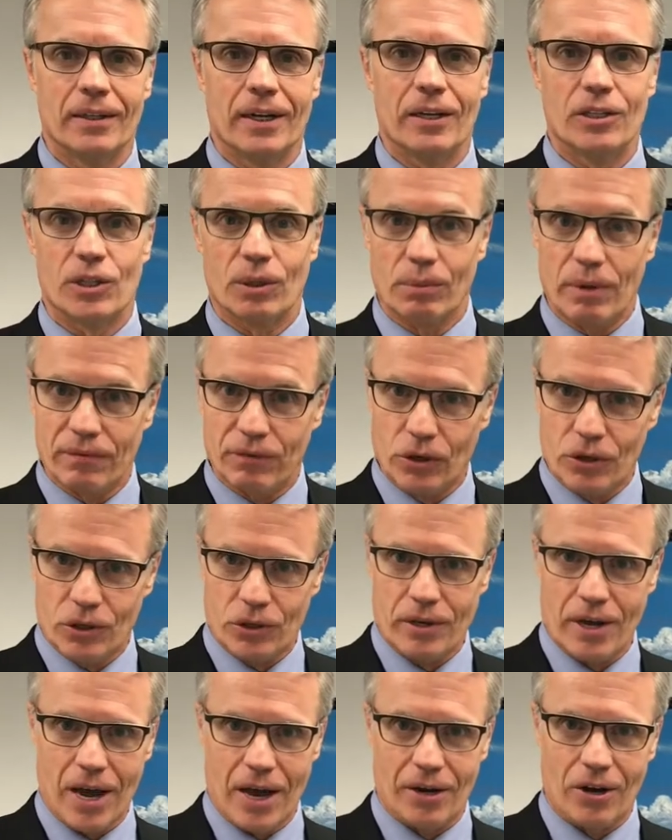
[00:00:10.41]
It's a reverse
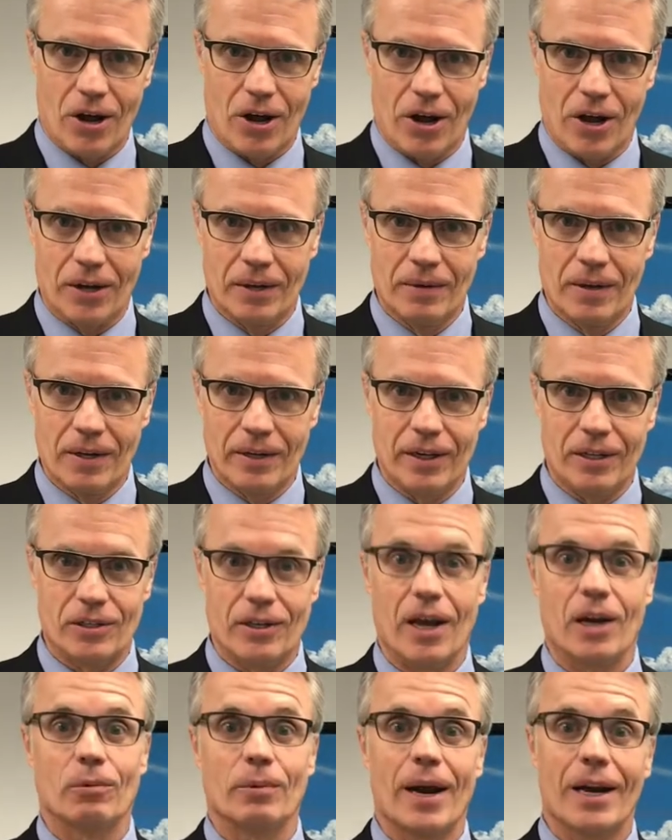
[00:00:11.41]
town hall. It's
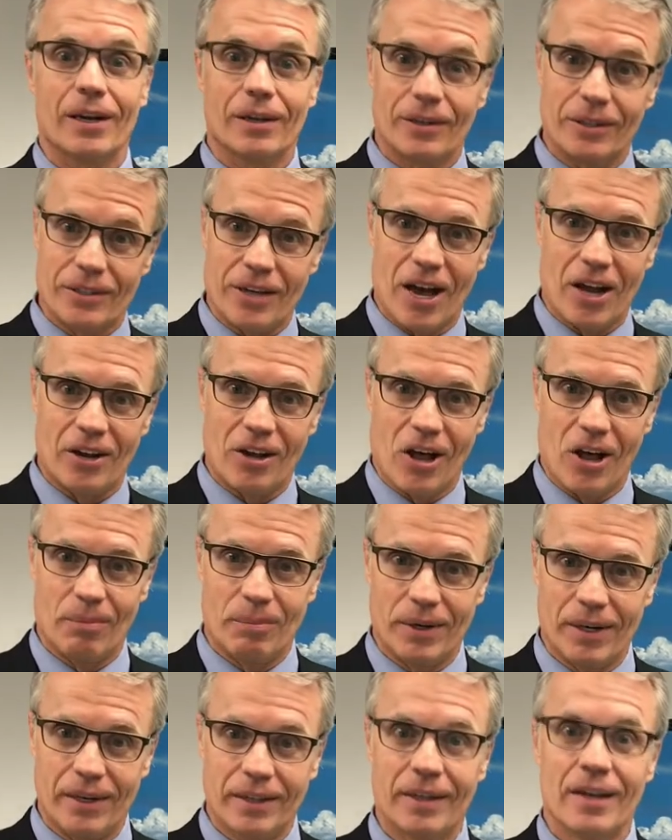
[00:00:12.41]
not a regular town hall
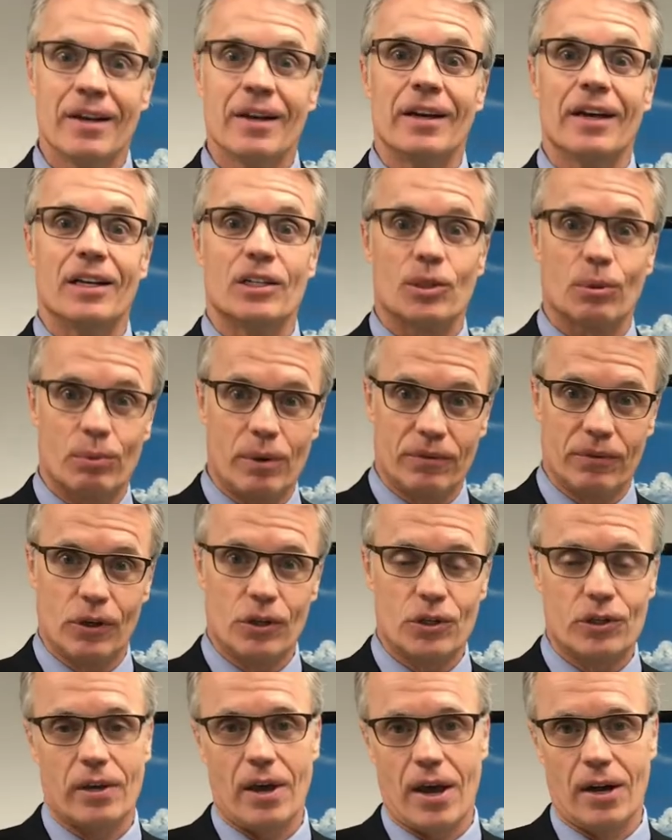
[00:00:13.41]
meeting. It's a
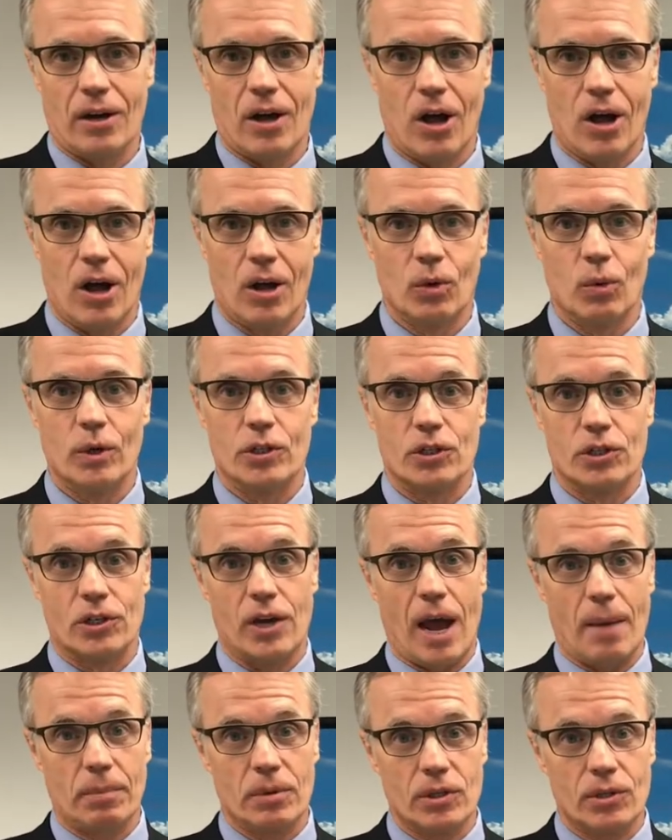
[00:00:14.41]
reverse town hall, which is
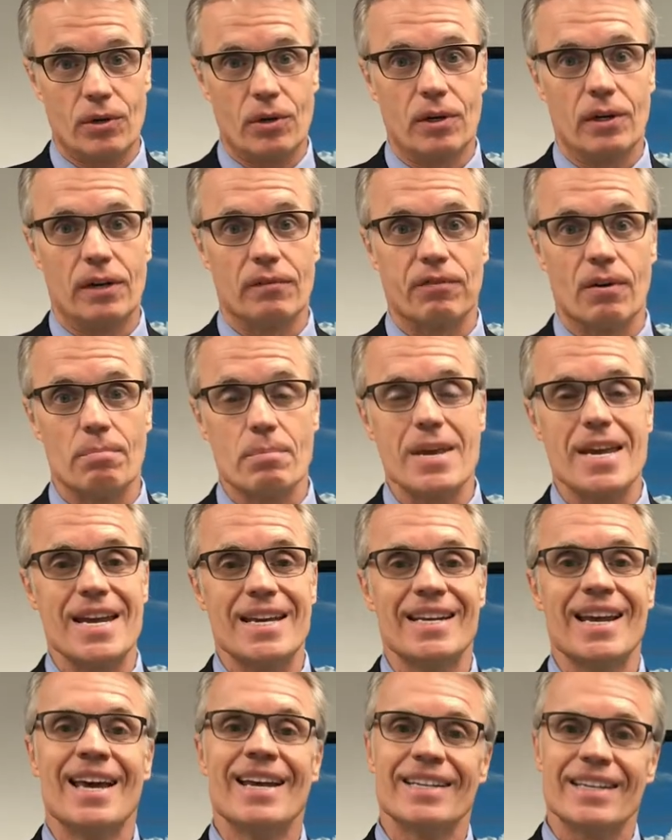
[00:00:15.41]
an opportunity for
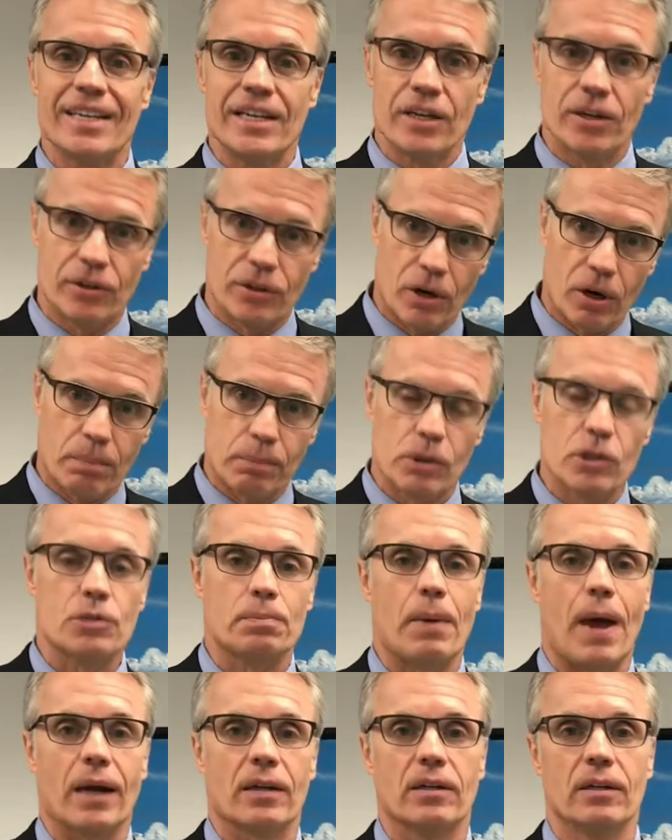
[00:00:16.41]
me to hear your
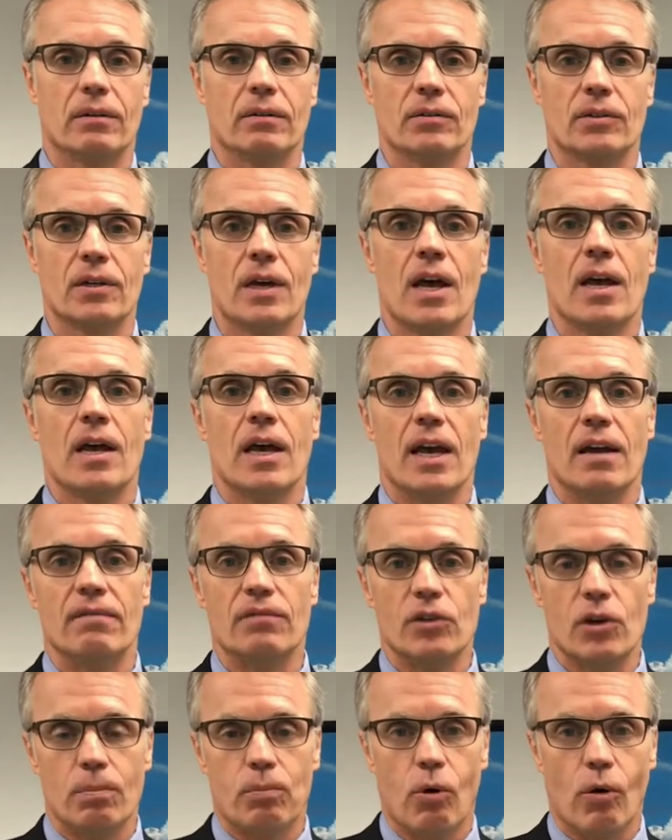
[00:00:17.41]
perspectives and
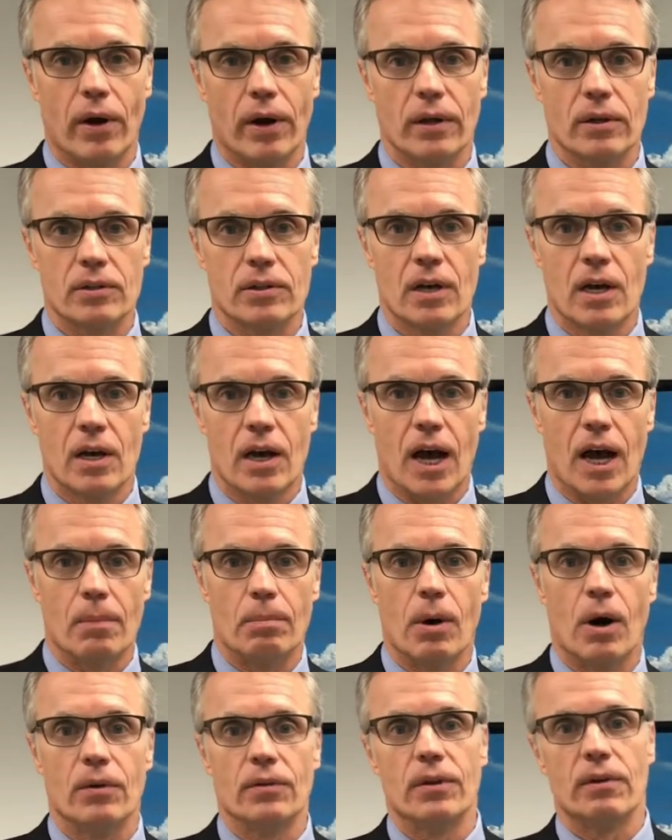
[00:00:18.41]
viewpoints
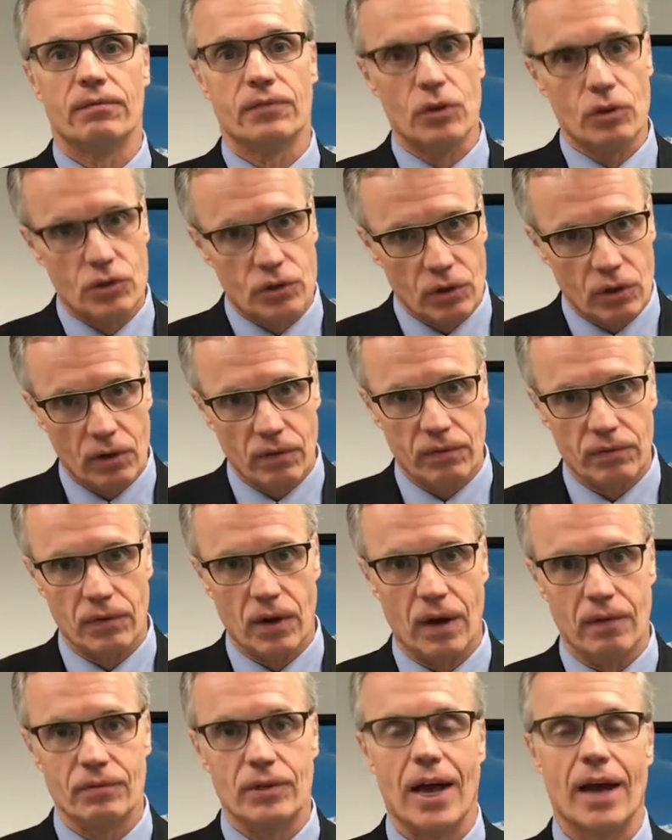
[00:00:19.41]
about the future
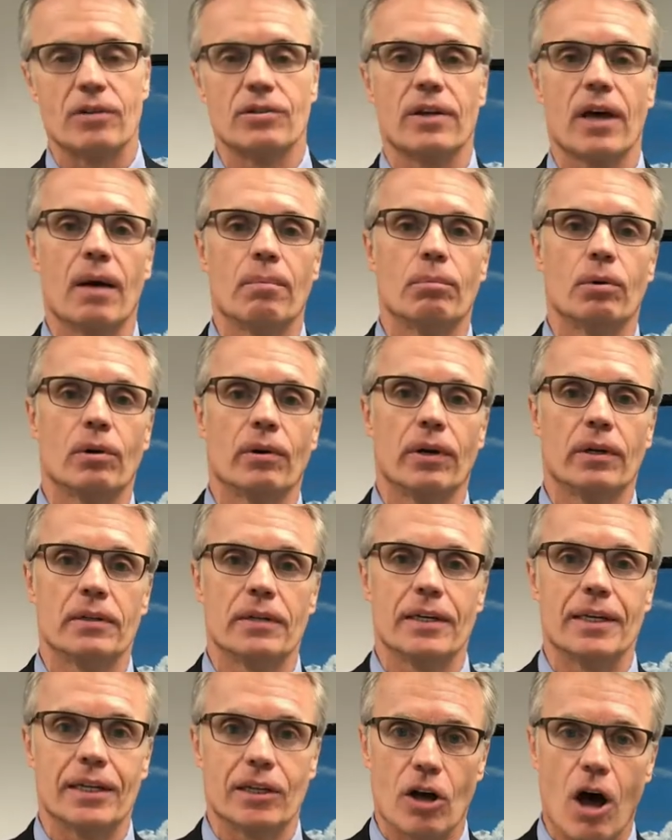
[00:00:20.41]
of downtown
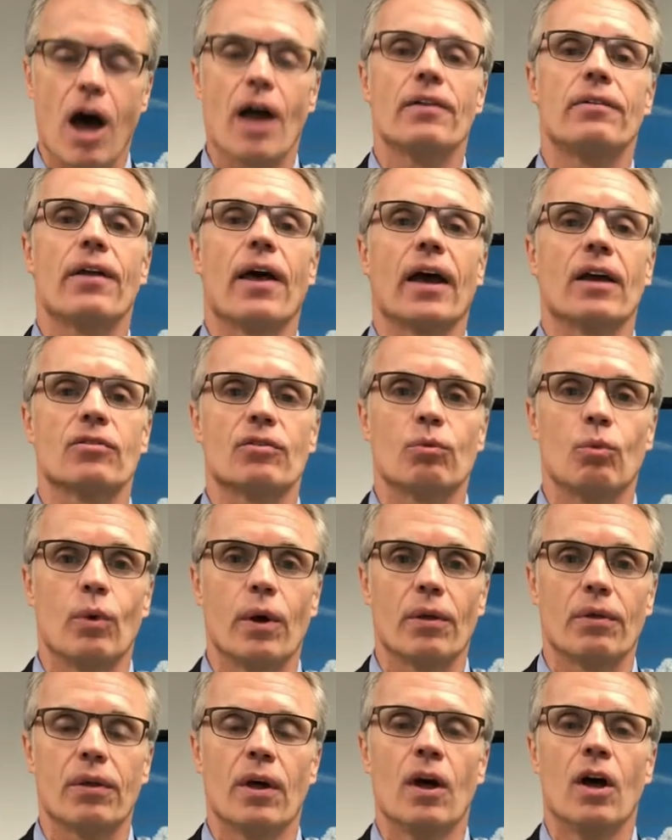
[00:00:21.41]
Burlington in context
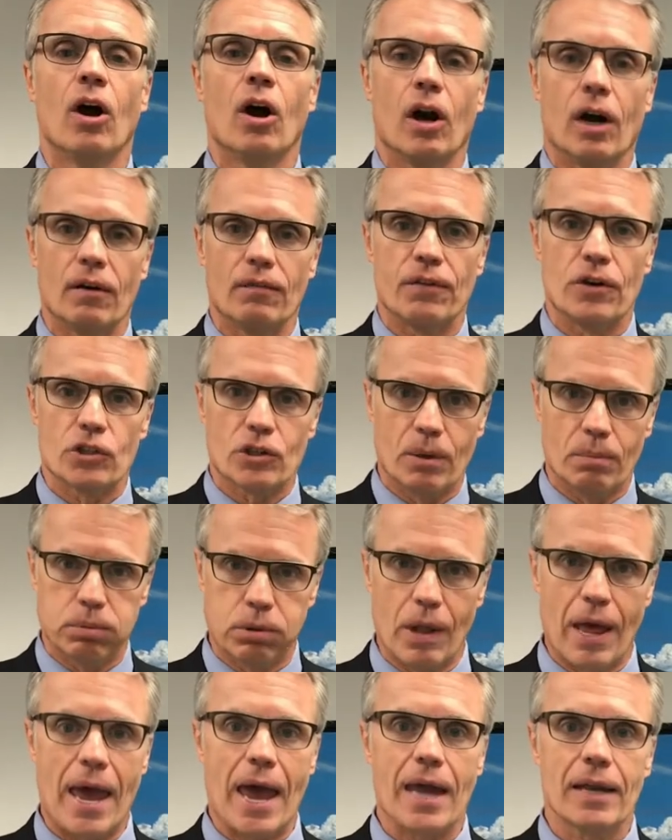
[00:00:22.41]
with our official
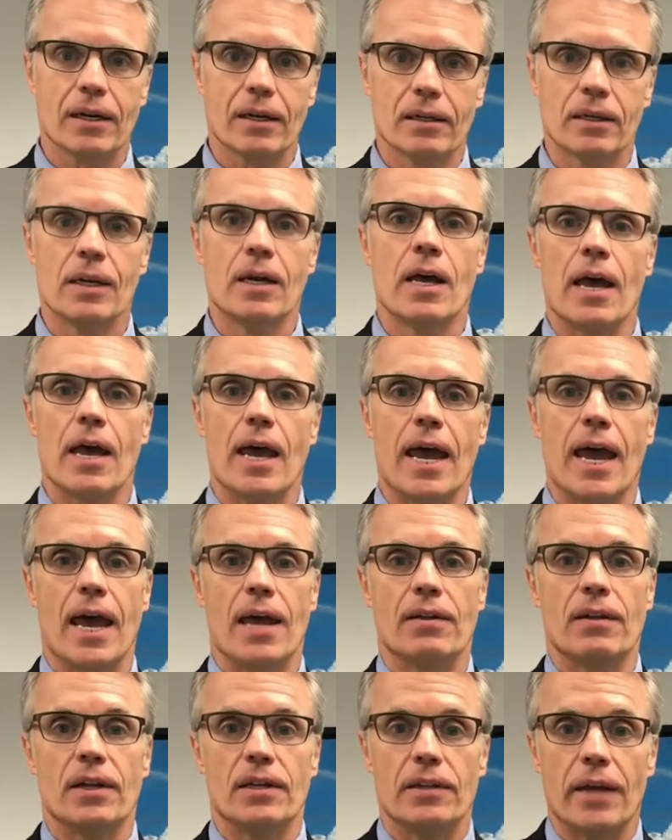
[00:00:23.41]
plan
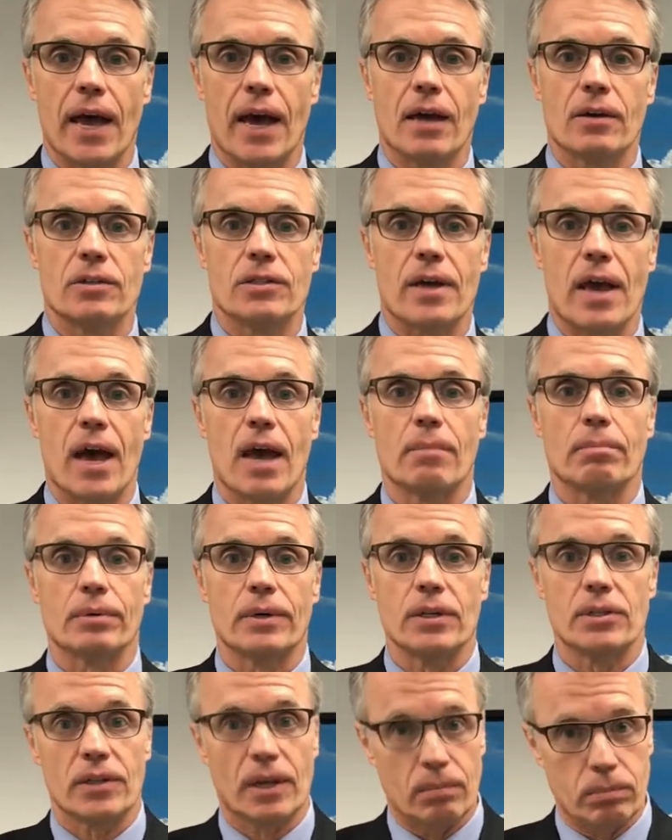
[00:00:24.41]
and the downtown
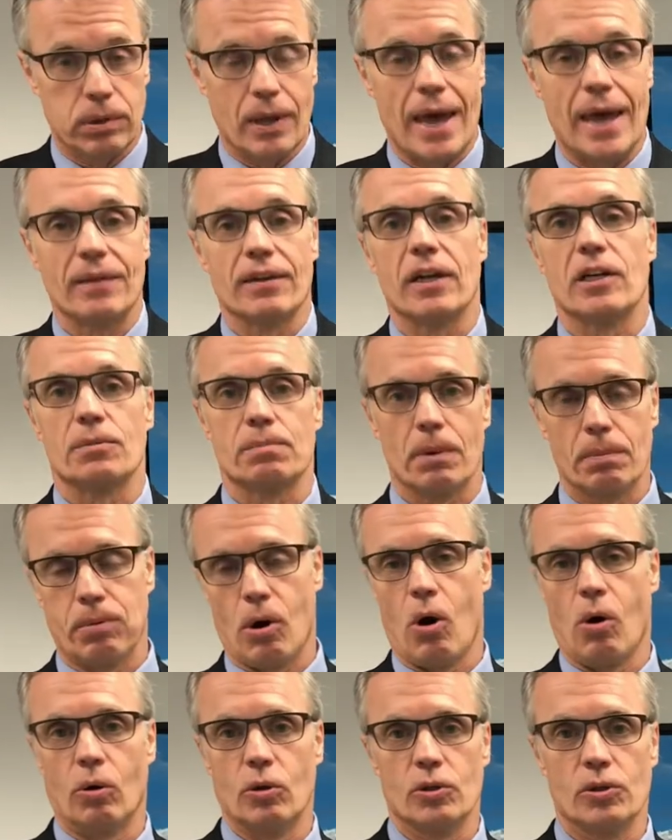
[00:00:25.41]
precinct plan that is
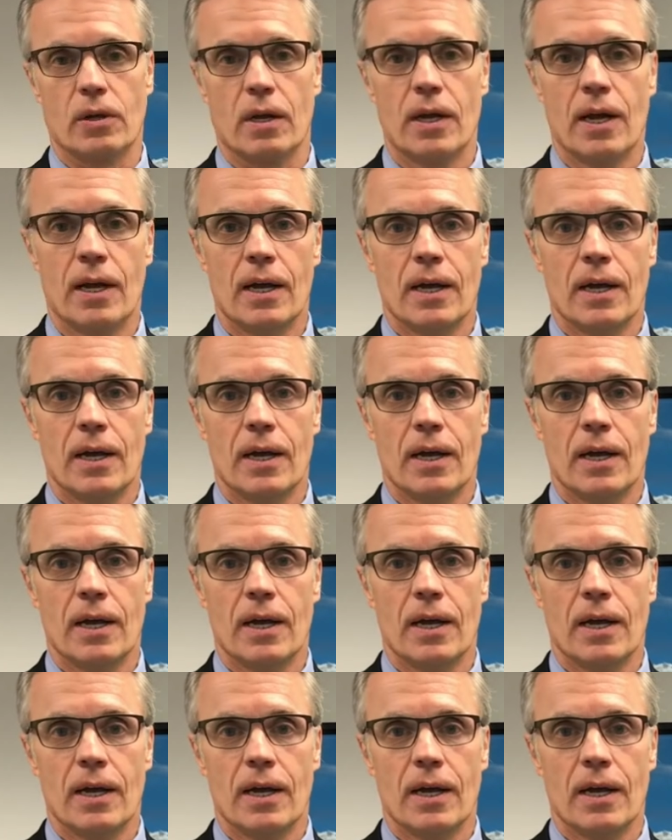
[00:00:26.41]
proposed.